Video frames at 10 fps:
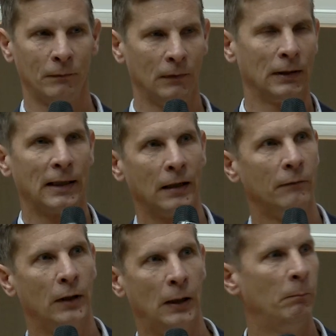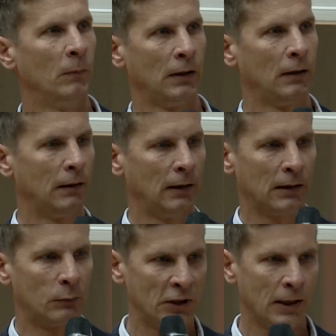of
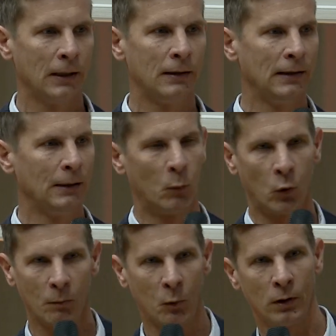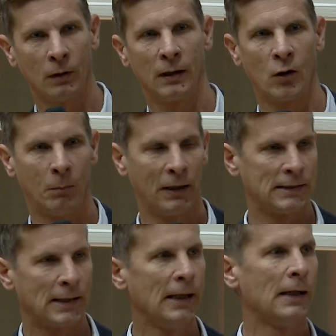heterogeneity, more and more
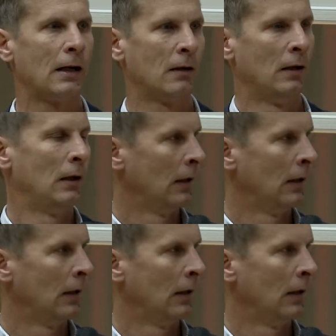complex data,